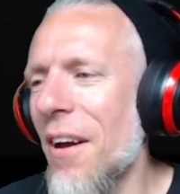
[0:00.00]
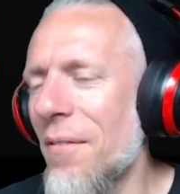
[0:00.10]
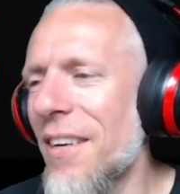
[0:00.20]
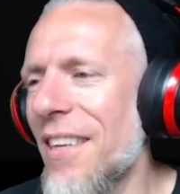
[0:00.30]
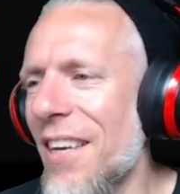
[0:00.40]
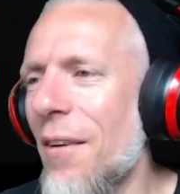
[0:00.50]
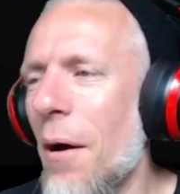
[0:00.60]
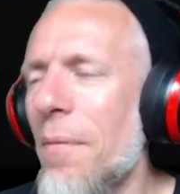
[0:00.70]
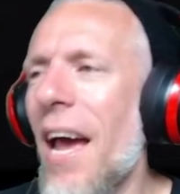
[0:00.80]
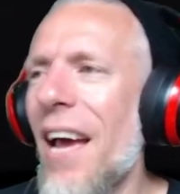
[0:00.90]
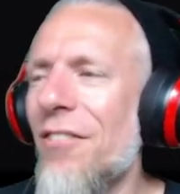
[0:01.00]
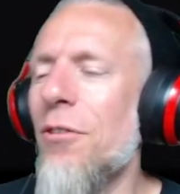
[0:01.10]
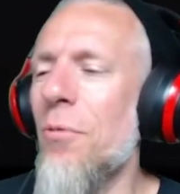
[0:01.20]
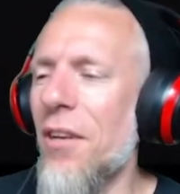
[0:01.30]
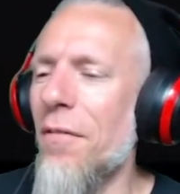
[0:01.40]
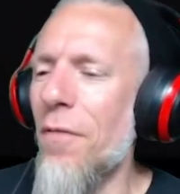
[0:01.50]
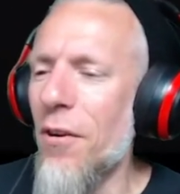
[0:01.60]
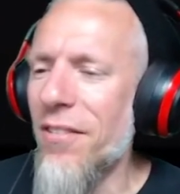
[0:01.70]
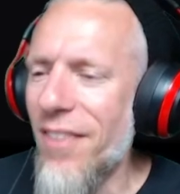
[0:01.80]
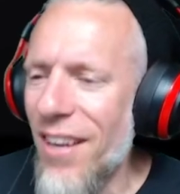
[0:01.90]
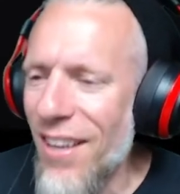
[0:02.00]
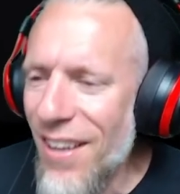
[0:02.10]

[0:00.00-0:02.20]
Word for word: I'm gonna, yo, I'm gonna ask you where your verse at.